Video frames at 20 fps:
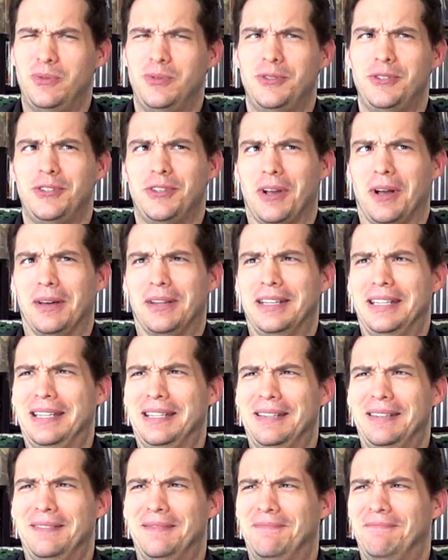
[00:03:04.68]

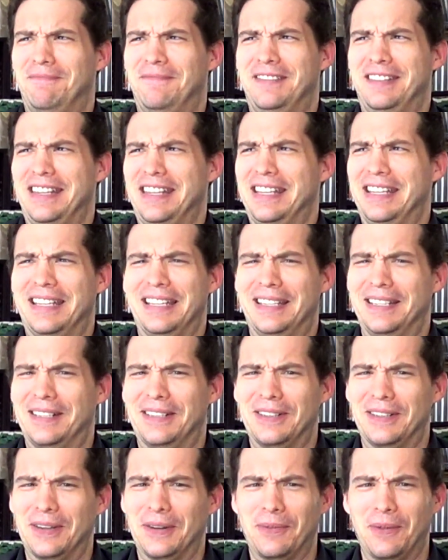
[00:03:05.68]
Johnny
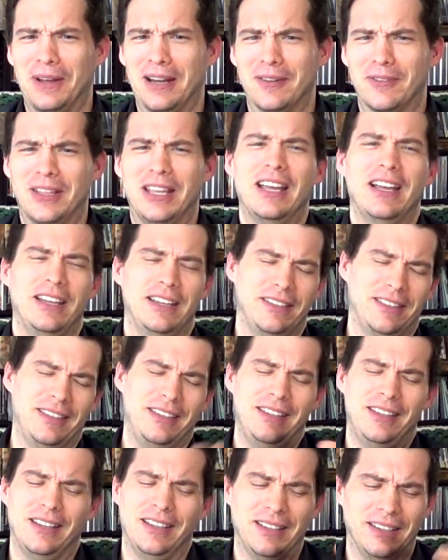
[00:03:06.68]
Deacon or whatever eh, eh,
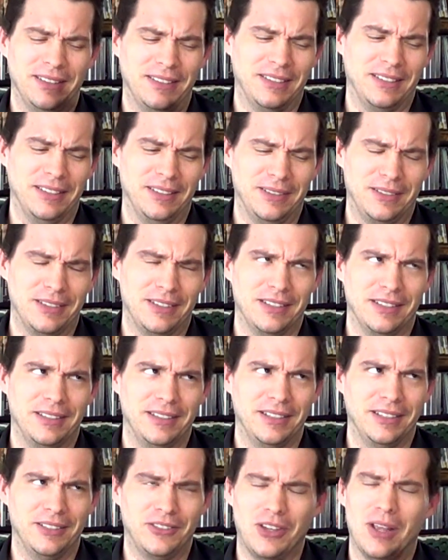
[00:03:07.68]
the uh, the uh,
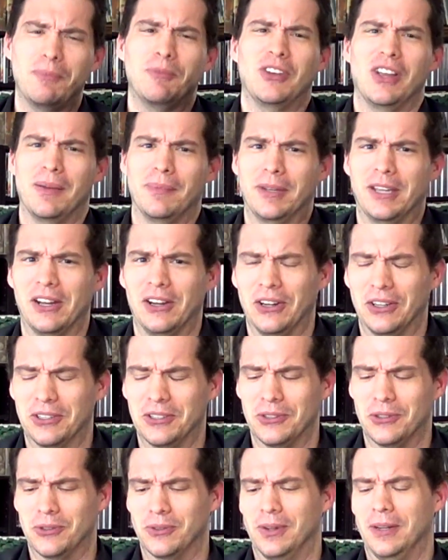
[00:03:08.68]
the Jem Jam
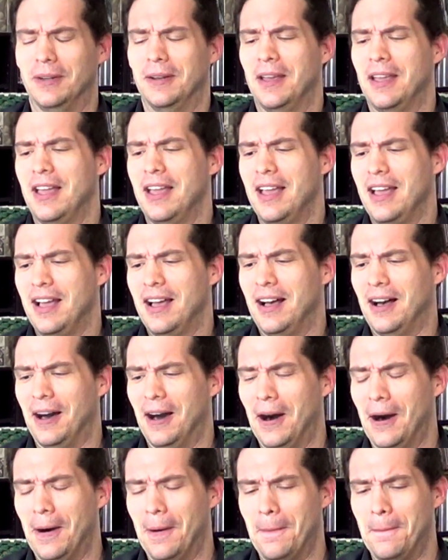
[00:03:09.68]
characters, right?
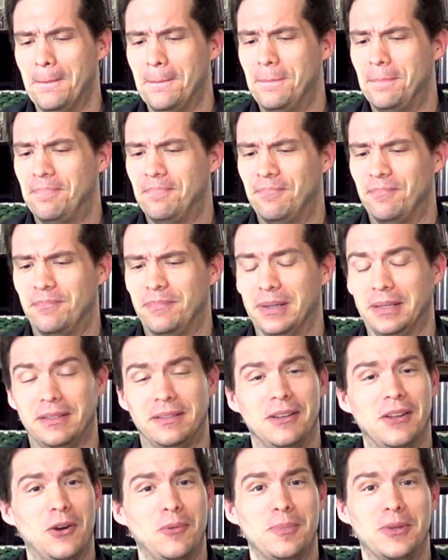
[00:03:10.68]
Um,
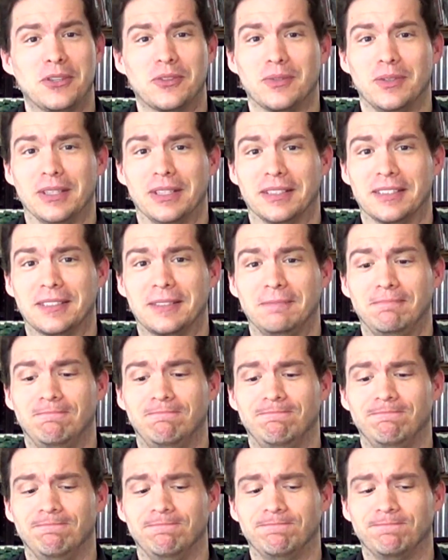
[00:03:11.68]
but no misfits.
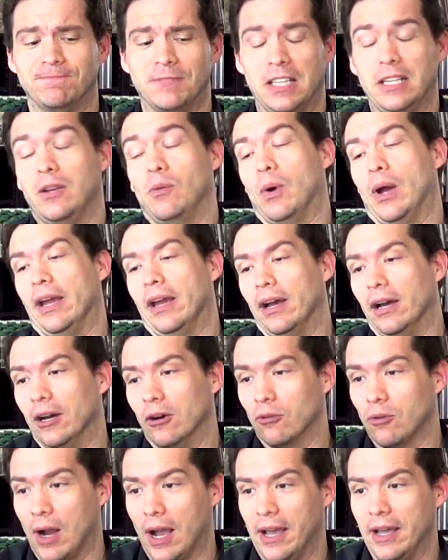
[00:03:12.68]
Hmm. Anyway,
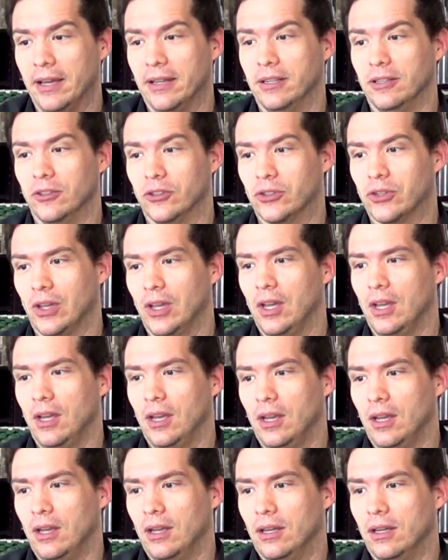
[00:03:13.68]
uh, Riot is
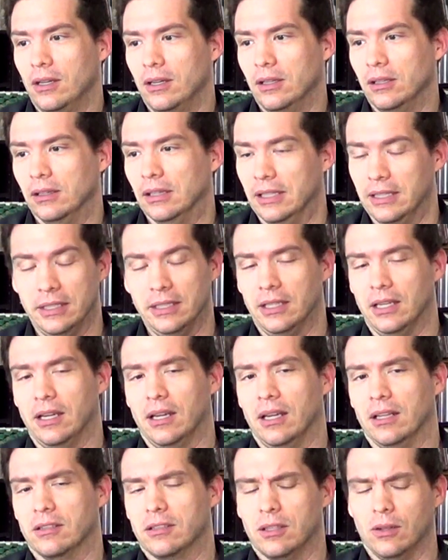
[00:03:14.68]
leaning
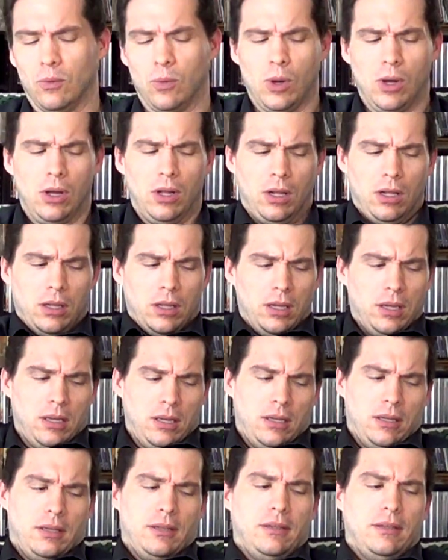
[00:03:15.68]
against the wall,
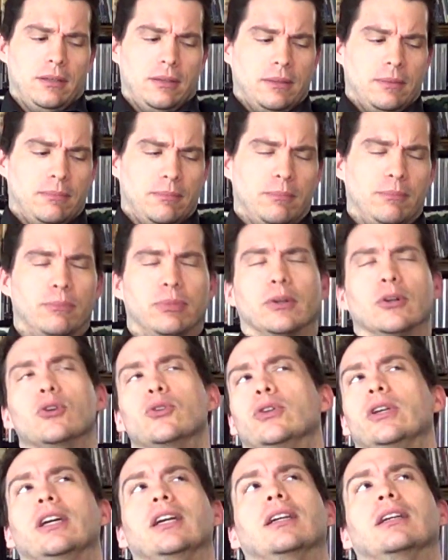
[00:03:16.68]

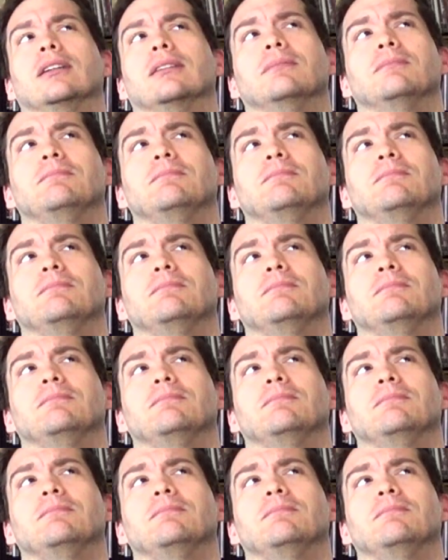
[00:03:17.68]
brooding,